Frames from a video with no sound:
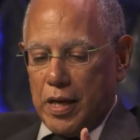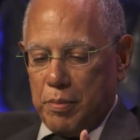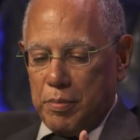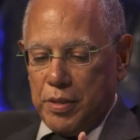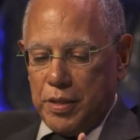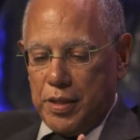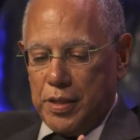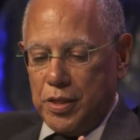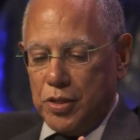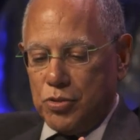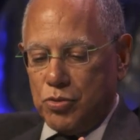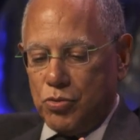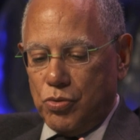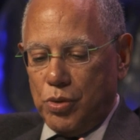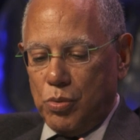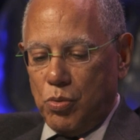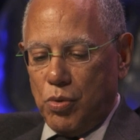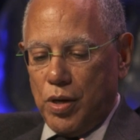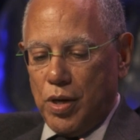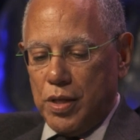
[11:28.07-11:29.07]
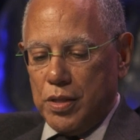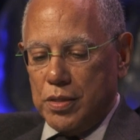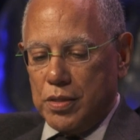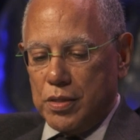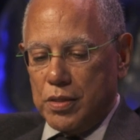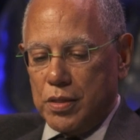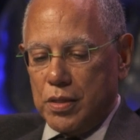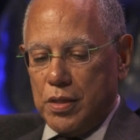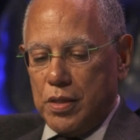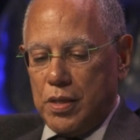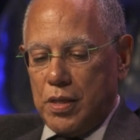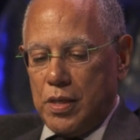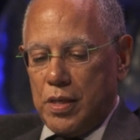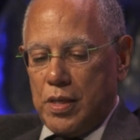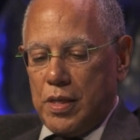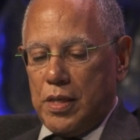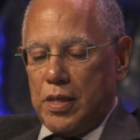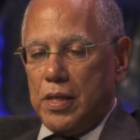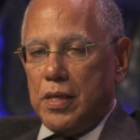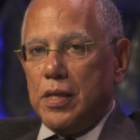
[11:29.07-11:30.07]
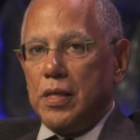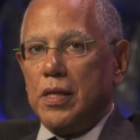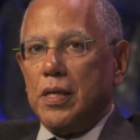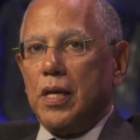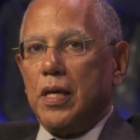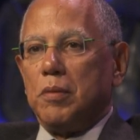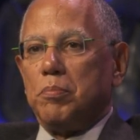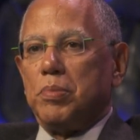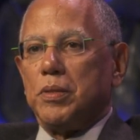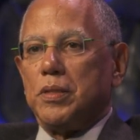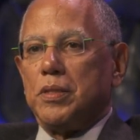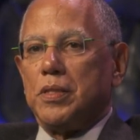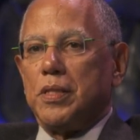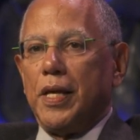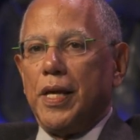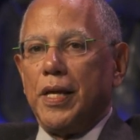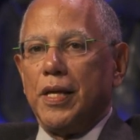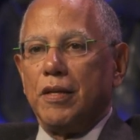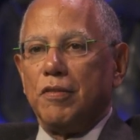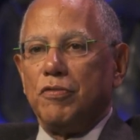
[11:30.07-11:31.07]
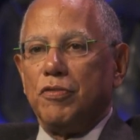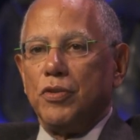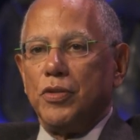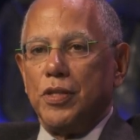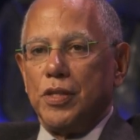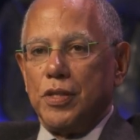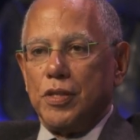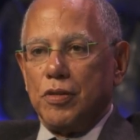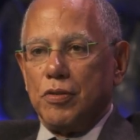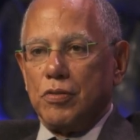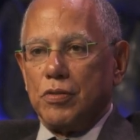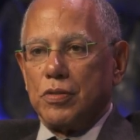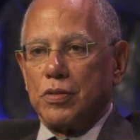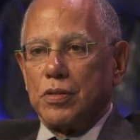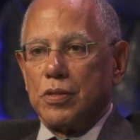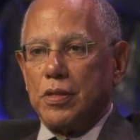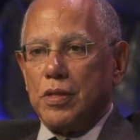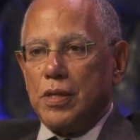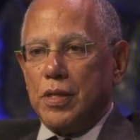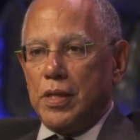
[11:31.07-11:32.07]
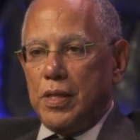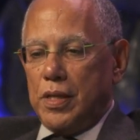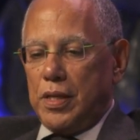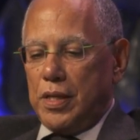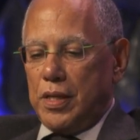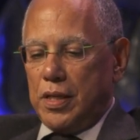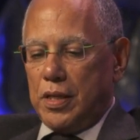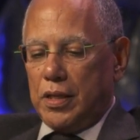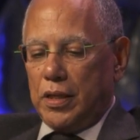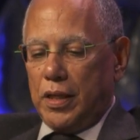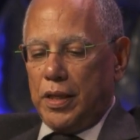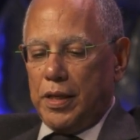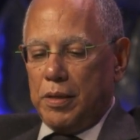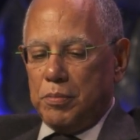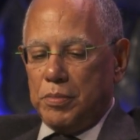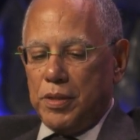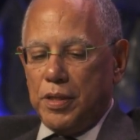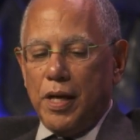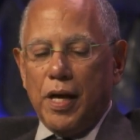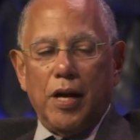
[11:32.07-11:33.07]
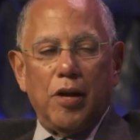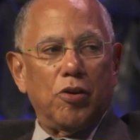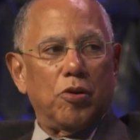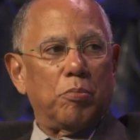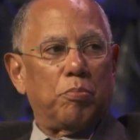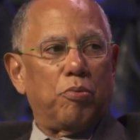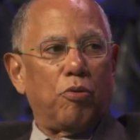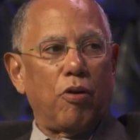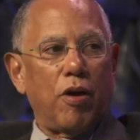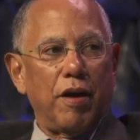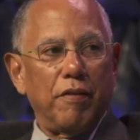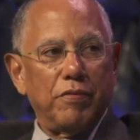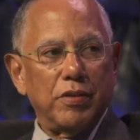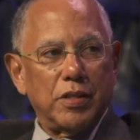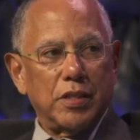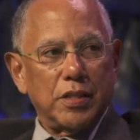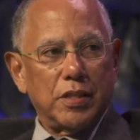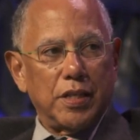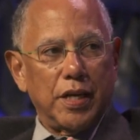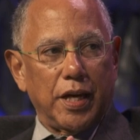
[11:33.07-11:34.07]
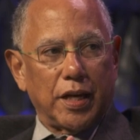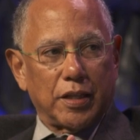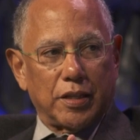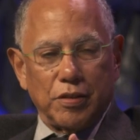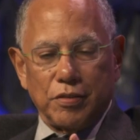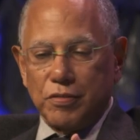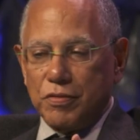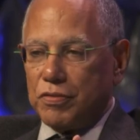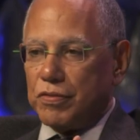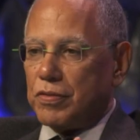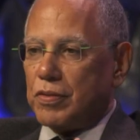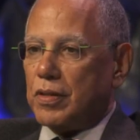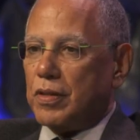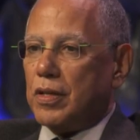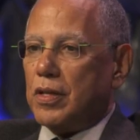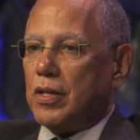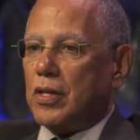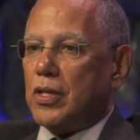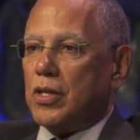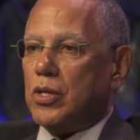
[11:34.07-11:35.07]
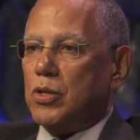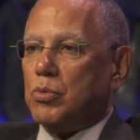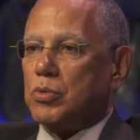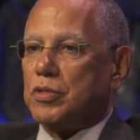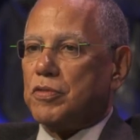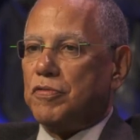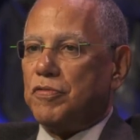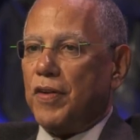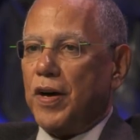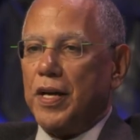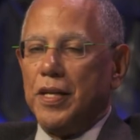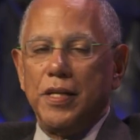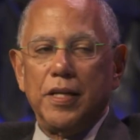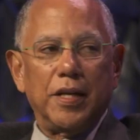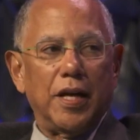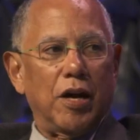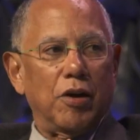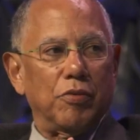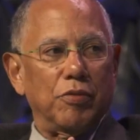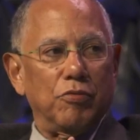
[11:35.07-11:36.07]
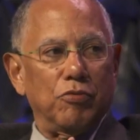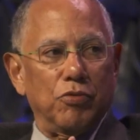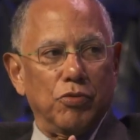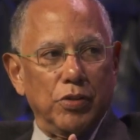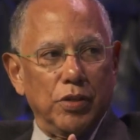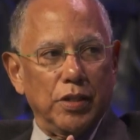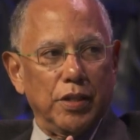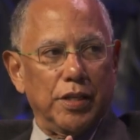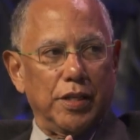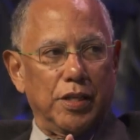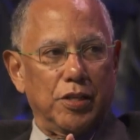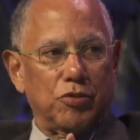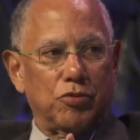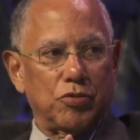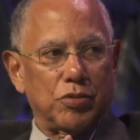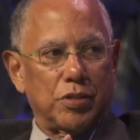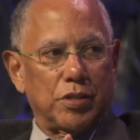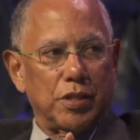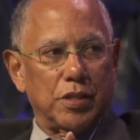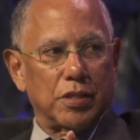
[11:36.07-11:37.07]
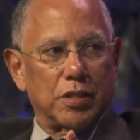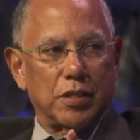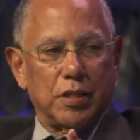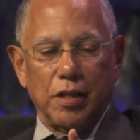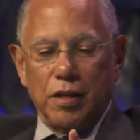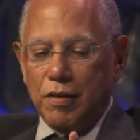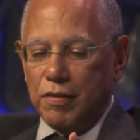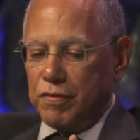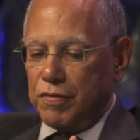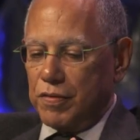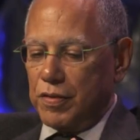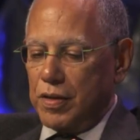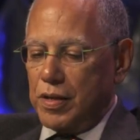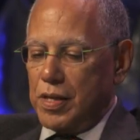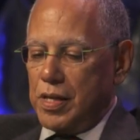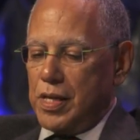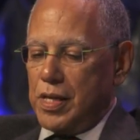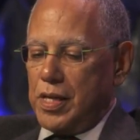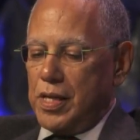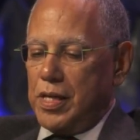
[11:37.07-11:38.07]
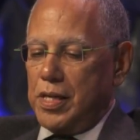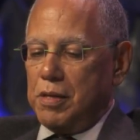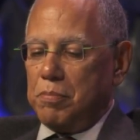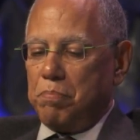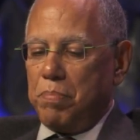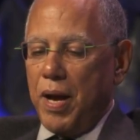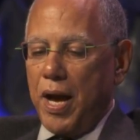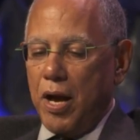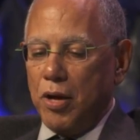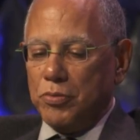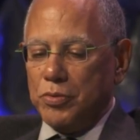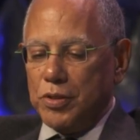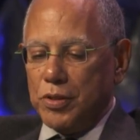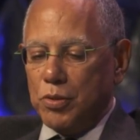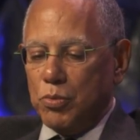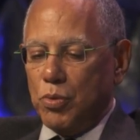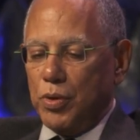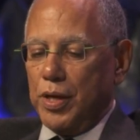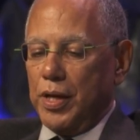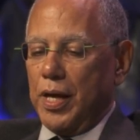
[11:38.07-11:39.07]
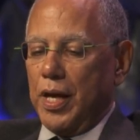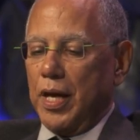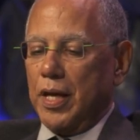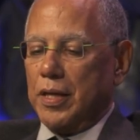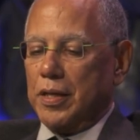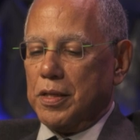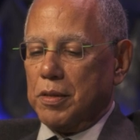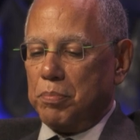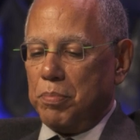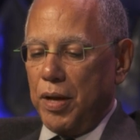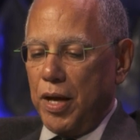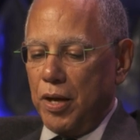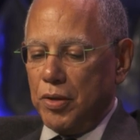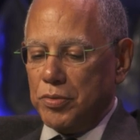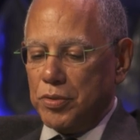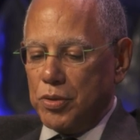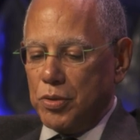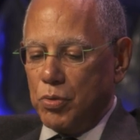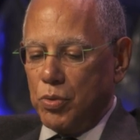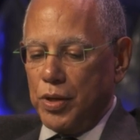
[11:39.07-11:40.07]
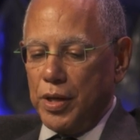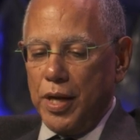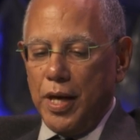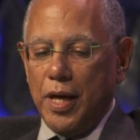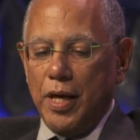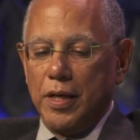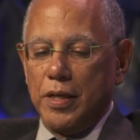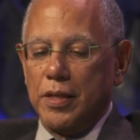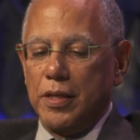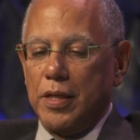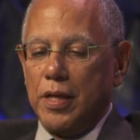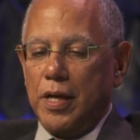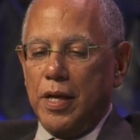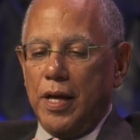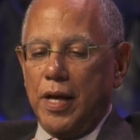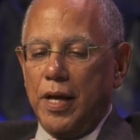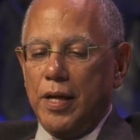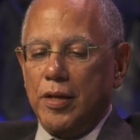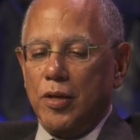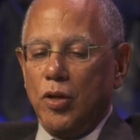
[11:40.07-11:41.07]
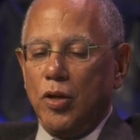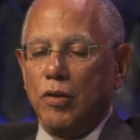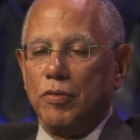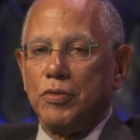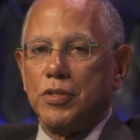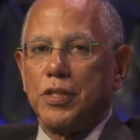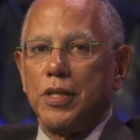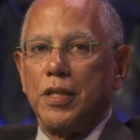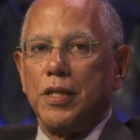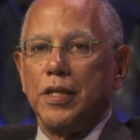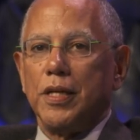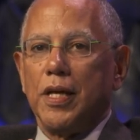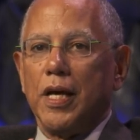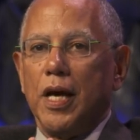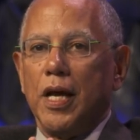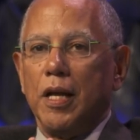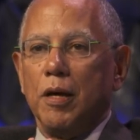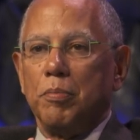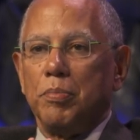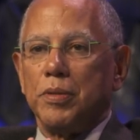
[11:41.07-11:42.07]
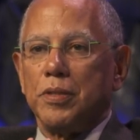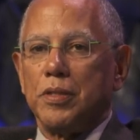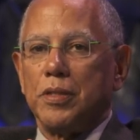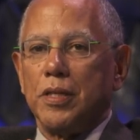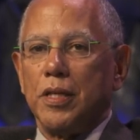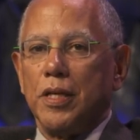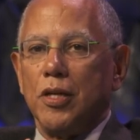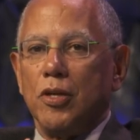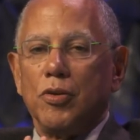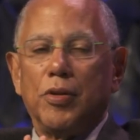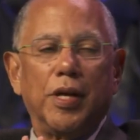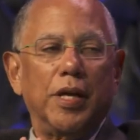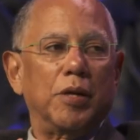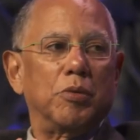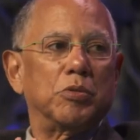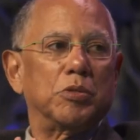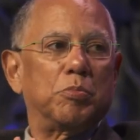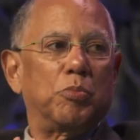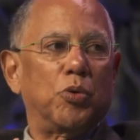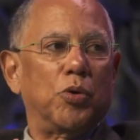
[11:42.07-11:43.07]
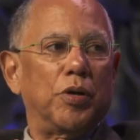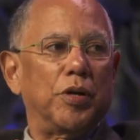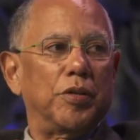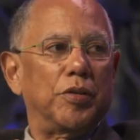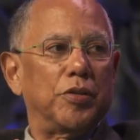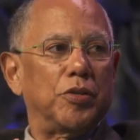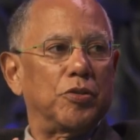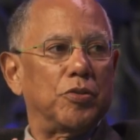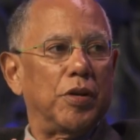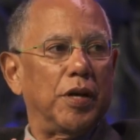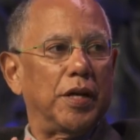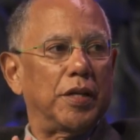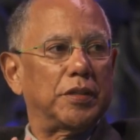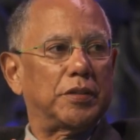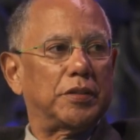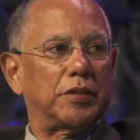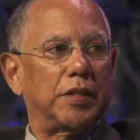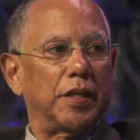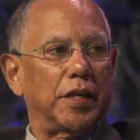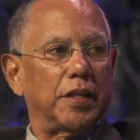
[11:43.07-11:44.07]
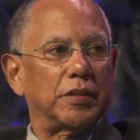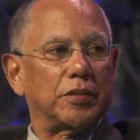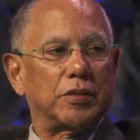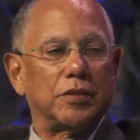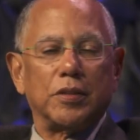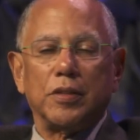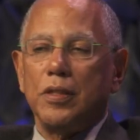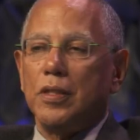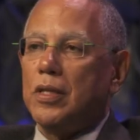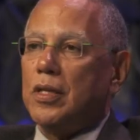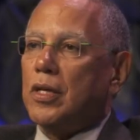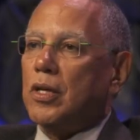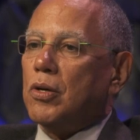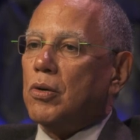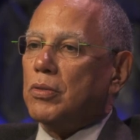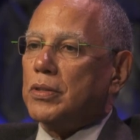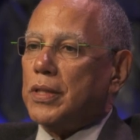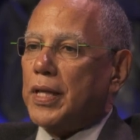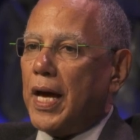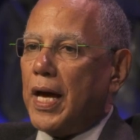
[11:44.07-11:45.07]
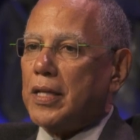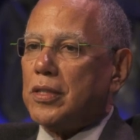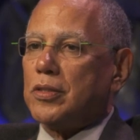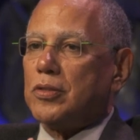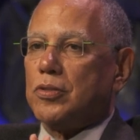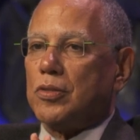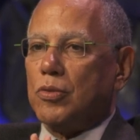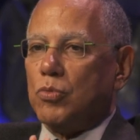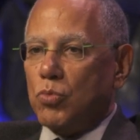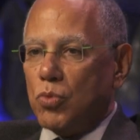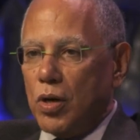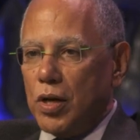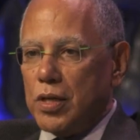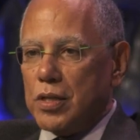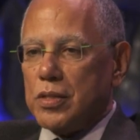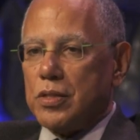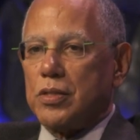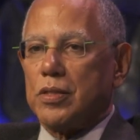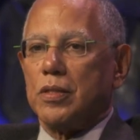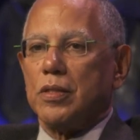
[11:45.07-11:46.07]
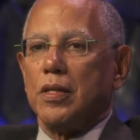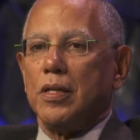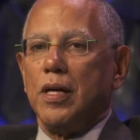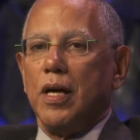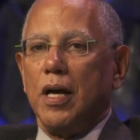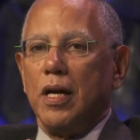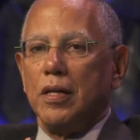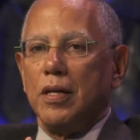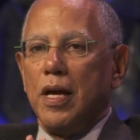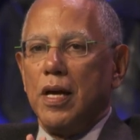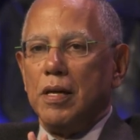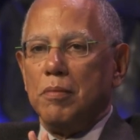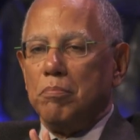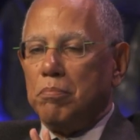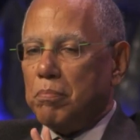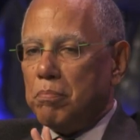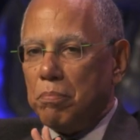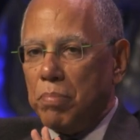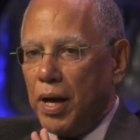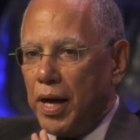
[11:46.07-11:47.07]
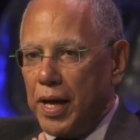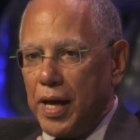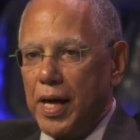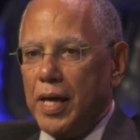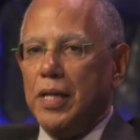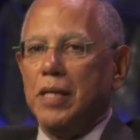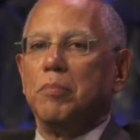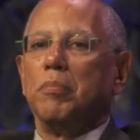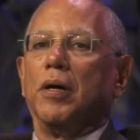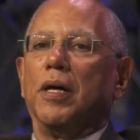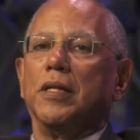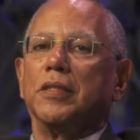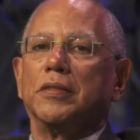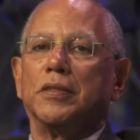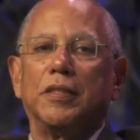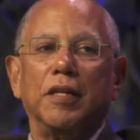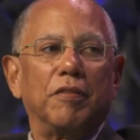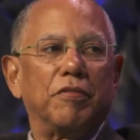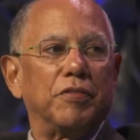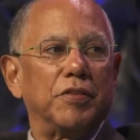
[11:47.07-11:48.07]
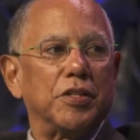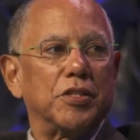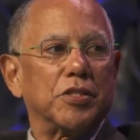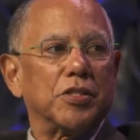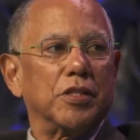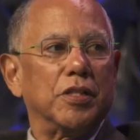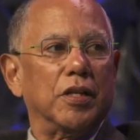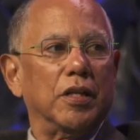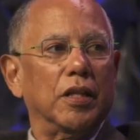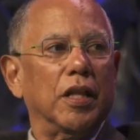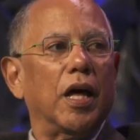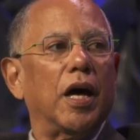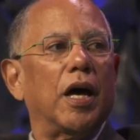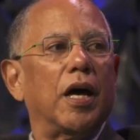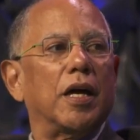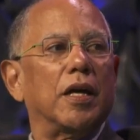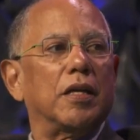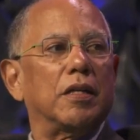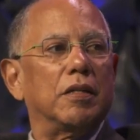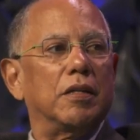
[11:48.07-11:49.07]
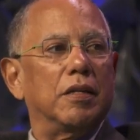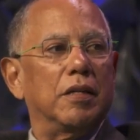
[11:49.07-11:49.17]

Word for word: I mean, the history was he had been saying it for years. He claimed he hired a private detective who was finding out really interesting stuff. He pounded away at it, he pounded away at it, and all of a sudden he got up and said, okay, he was born in the United States. That was, by anybody's definition, a lie.